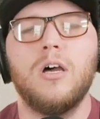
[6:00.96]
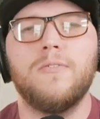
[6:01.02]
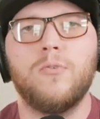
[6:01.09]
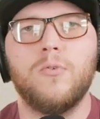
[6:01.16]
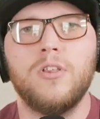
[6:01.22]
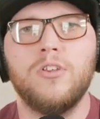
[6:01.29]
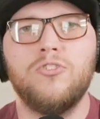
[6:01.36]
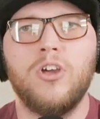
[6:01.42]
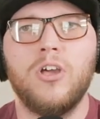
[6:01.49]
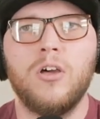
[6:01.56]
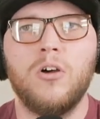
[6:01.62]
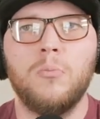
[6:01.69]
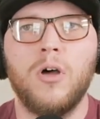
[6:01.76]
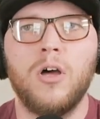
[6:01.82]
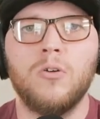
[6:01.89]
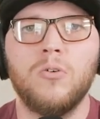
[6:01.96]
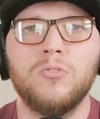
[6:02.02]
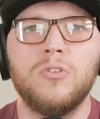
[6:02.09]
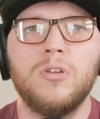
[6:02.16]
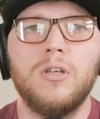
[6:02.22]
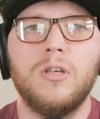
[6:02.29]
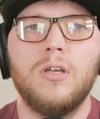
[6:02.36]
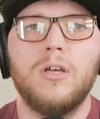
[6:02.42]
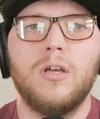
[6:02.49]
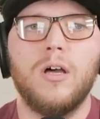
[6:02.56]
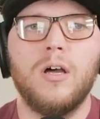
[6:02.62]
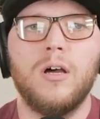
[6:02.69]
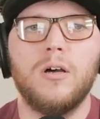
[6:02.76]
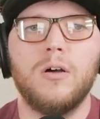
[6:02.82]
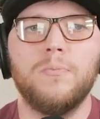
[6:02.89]
for the JL models.
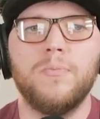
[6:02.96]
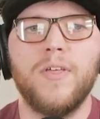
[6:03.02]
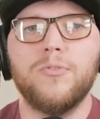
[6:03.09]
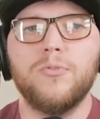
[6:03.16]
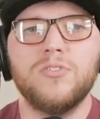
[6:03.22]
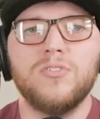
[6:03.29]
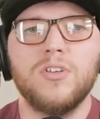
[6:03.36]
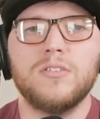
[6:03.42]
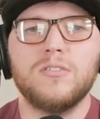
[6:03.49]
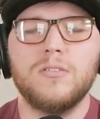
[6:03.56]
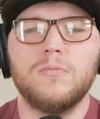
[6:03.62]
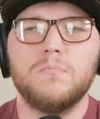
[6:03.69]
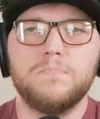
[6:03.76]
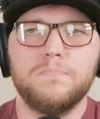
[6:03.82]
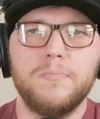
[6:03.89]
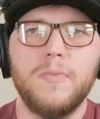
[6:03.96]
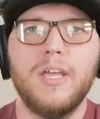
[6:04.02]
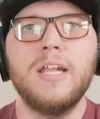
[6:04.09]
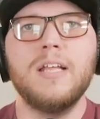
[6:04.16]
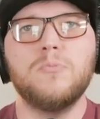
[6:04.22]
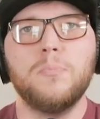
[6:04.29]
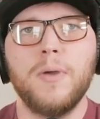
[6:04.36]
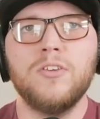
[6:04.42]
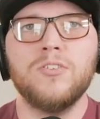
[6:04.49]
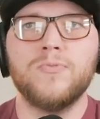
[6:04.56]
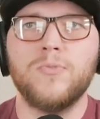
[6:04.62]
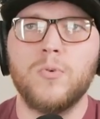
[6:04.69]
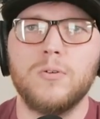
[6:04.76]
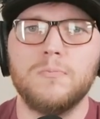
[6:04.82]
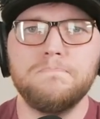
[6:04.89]
That 3.6 in its base
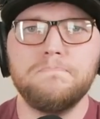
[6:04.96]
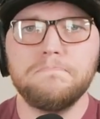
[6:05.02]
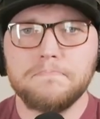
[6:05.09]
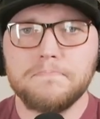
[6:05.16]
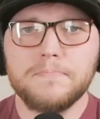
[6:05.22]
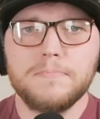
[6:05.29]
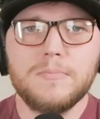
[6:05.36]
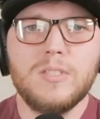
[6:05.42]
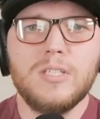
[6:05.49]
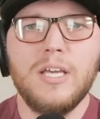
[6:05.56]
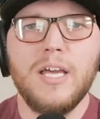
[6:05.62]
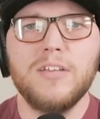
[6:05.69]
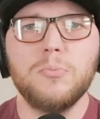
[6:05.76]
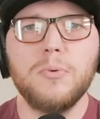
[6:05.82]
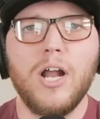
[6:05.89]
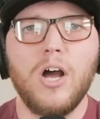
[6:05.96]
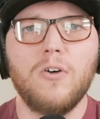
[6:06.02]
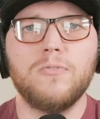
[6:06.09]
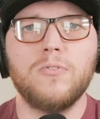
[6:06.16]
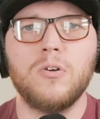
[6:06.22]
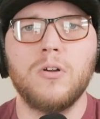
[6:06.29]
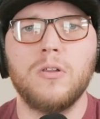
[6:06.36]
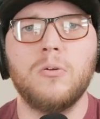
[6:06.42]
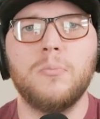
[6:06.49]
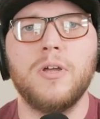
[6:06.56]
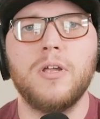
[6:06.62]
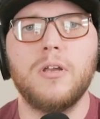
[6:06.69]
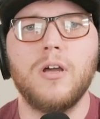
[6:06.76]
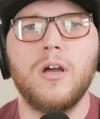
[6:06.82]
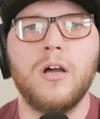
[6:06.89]
form has been out for a little
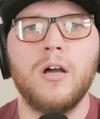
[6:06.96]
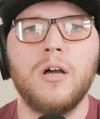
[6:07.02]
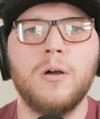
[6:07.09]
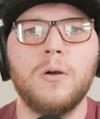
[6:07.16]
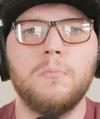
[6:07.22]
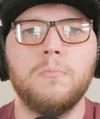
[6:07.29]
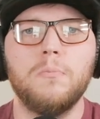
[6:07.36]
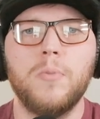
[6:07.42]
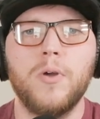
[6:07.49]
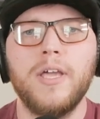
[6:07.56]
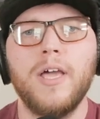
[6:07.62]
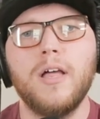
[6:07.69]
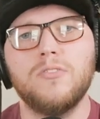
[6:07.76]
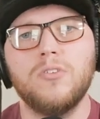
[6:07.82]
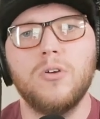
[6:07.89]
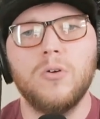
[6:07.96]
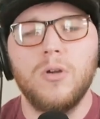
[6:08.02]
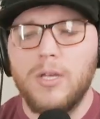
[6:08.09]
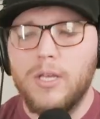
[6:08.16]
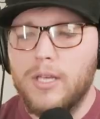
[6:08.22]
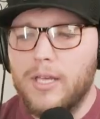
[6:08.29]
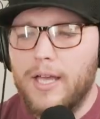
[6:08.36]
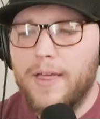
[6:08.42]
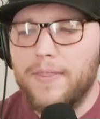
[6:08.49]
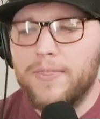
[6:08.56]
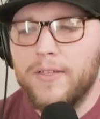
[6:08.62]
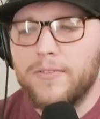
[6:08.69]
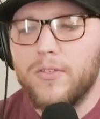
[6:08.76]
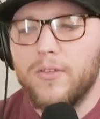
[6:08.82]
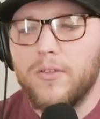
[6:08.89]
bit. But yeah, so I
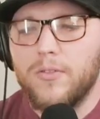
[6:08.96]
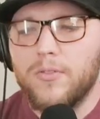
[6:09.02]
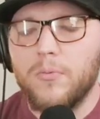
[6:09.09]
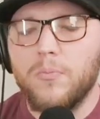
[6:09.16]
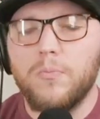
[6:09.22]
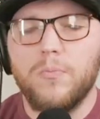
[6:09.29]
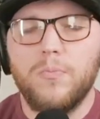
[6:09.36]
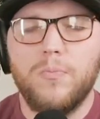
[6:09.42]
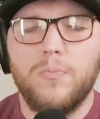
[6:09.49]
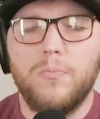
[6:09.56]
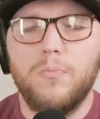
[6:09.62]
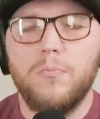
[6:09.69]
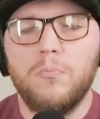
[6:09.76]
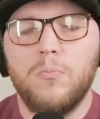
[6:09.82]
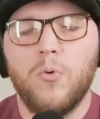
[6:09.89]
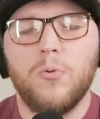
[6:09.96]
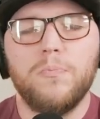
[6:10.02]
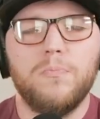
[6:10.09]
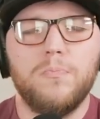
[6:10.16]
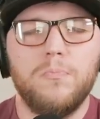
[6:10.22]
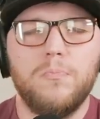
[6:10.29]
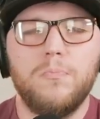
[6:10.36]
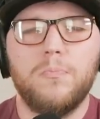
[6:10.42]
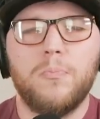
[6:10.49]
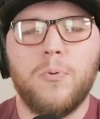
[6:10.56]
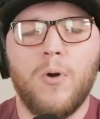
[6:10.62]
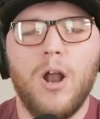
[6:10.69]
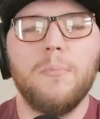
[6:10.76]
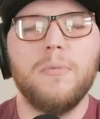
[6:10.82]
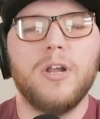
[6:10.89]
think the more
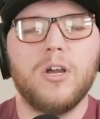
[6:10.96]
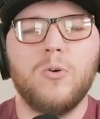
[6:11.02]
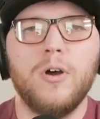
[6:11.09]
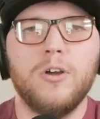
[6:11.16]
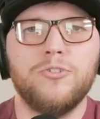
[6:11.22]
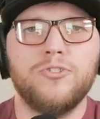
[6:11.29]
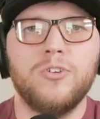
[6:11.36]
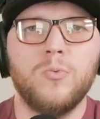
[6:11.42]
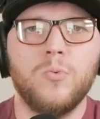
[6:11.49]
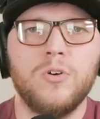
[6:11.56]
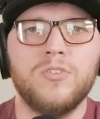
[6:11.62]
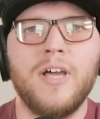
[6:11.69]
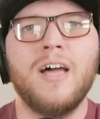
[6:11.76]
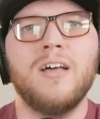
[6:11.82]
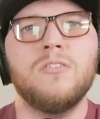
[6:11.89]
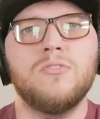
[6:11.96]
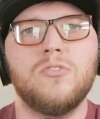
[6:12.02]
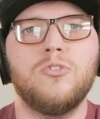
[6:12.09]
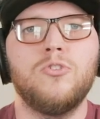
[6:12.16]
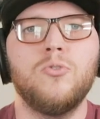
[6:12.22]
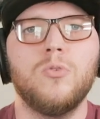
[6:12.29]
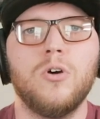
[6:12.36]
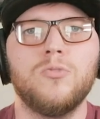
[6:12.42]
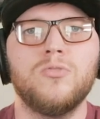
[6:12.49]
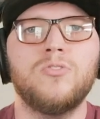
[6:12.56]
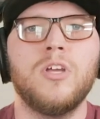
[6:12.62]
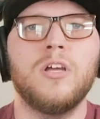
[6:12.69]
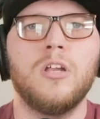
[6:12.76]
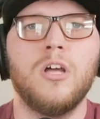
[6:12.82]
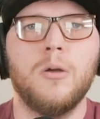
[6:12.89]
prominent question was, how does the 2.0
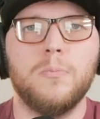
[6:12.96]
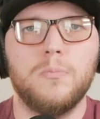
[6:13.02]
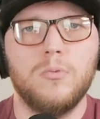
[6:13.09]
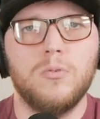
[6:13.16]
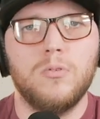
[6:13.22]
stand up